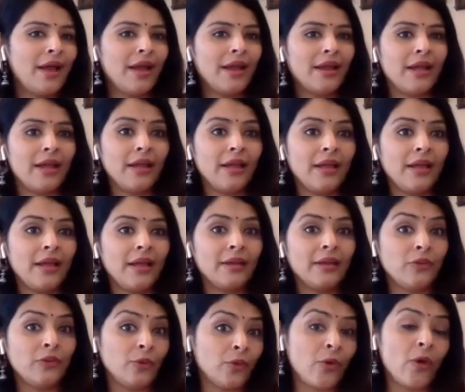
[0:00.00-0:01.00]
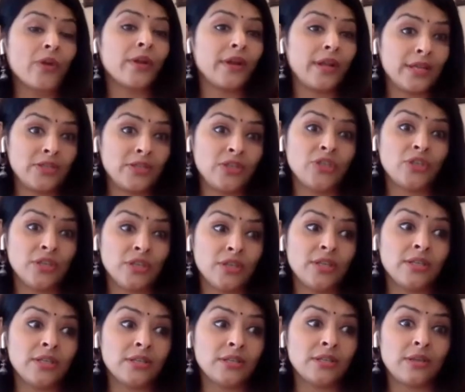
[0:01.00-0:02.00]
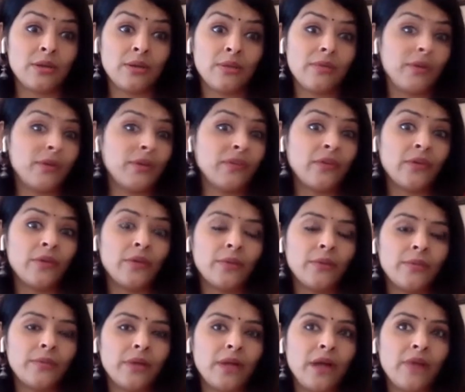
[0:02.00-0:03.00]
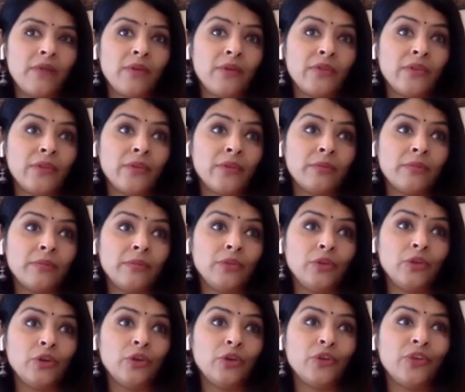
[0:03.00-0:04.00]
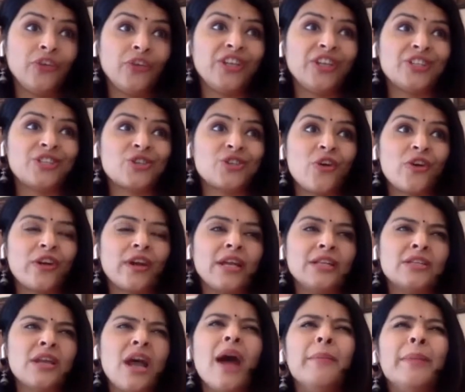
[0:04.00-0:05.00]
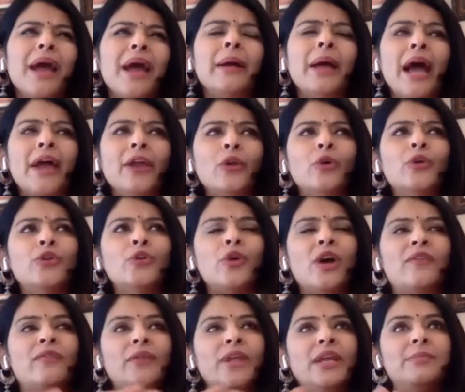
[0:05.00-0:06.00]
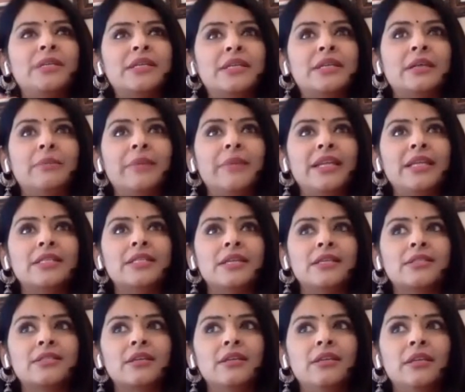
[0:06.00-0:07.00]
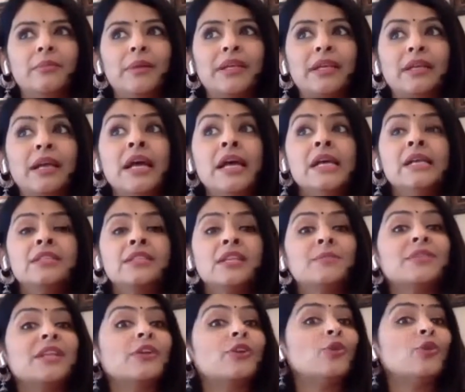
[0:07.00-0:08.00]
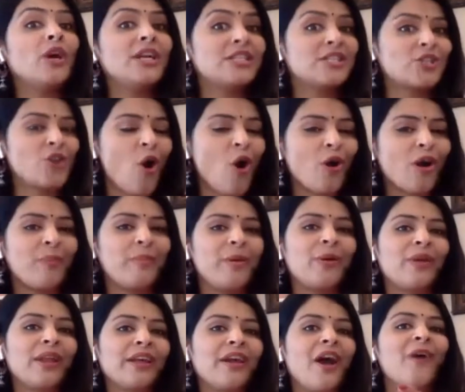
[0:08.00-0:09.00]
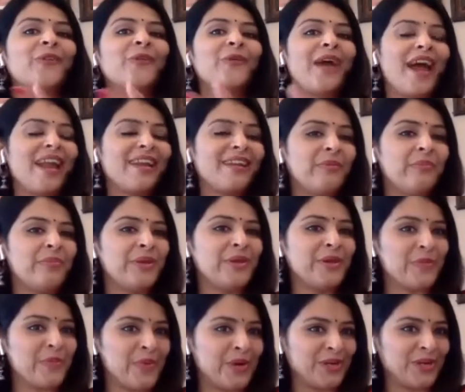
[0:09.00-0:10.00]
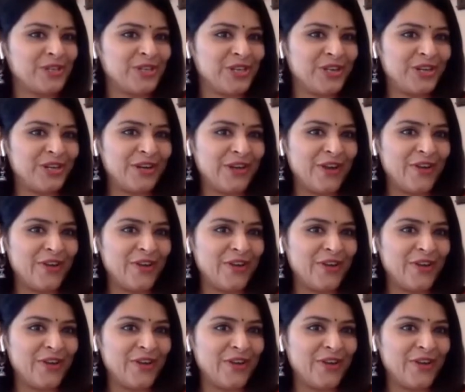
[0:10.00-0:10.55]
and and your organization is uh, one of the uh, one of the you know greatest organizers. I, I, I know you have named it Meri Sanskriti, but it seems like you guys talk about like how to handle peer pressure and